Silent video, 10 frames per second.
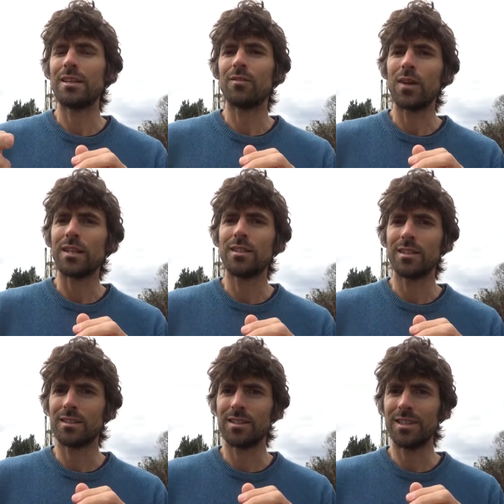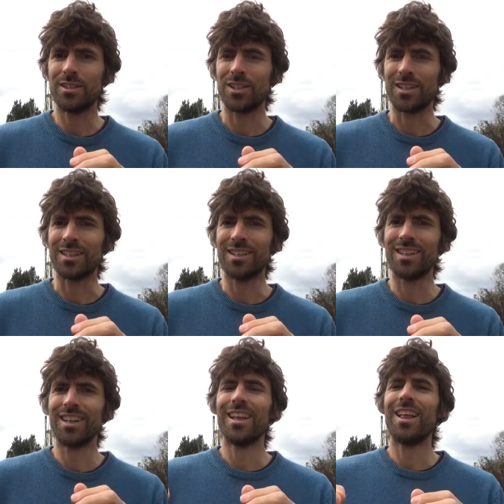invented teaching
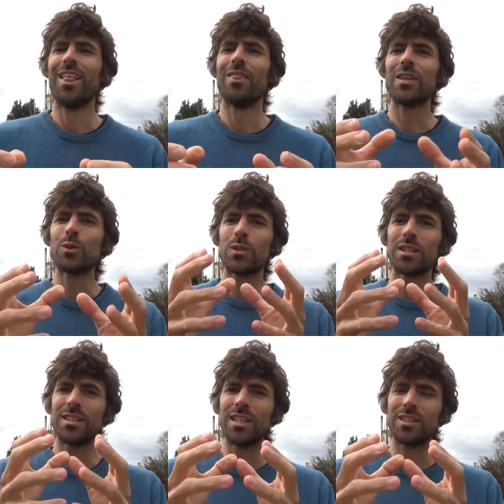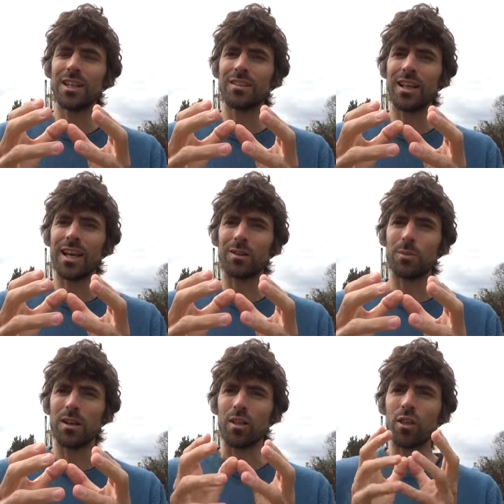this was a teaching that had
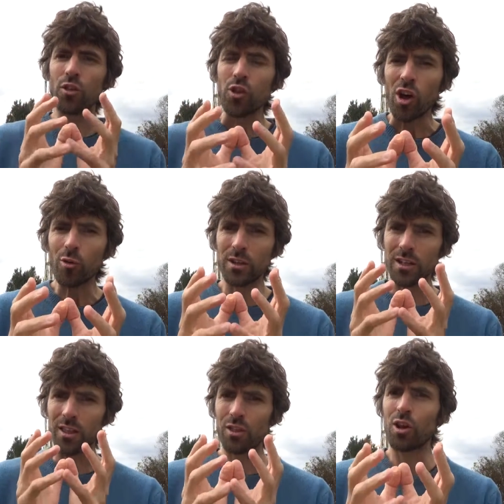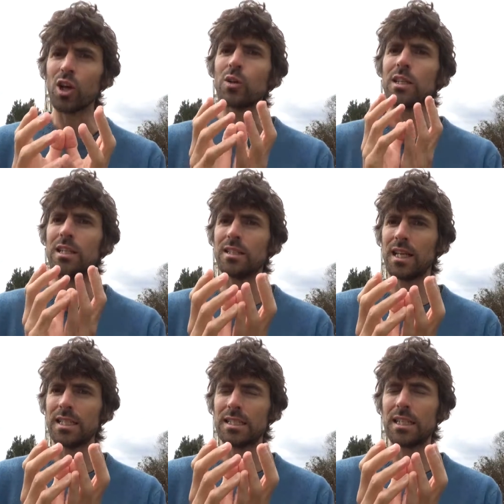been thoroughly, thoroughly
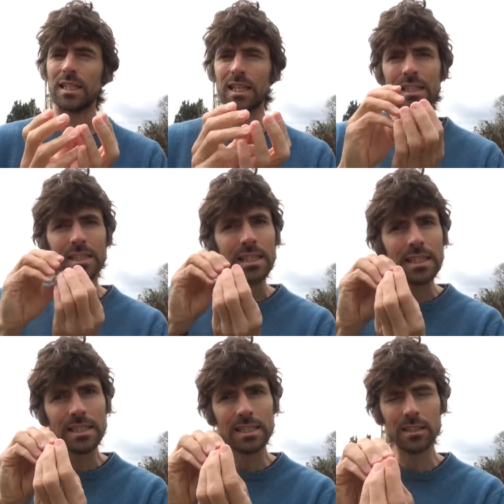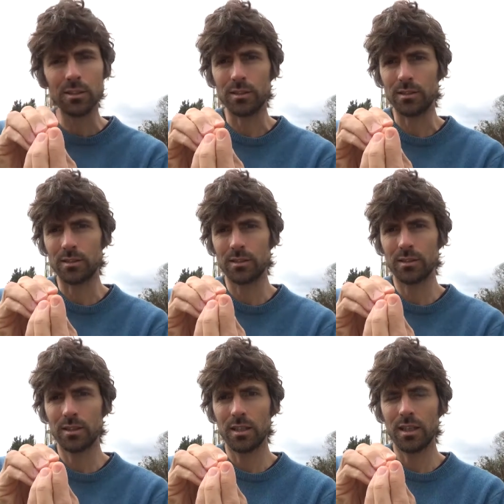tested and then distilled
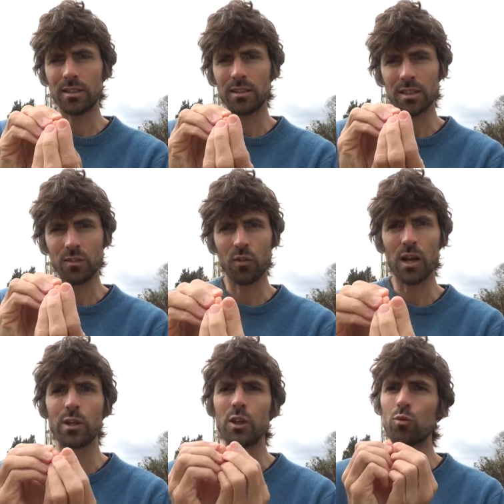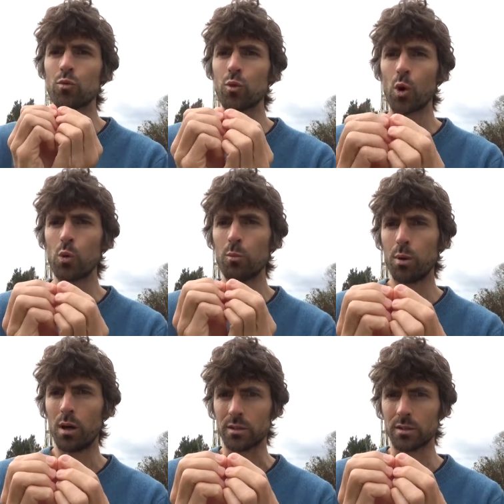into this very
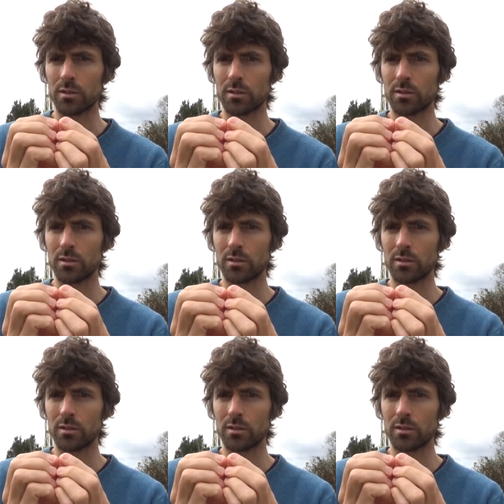robust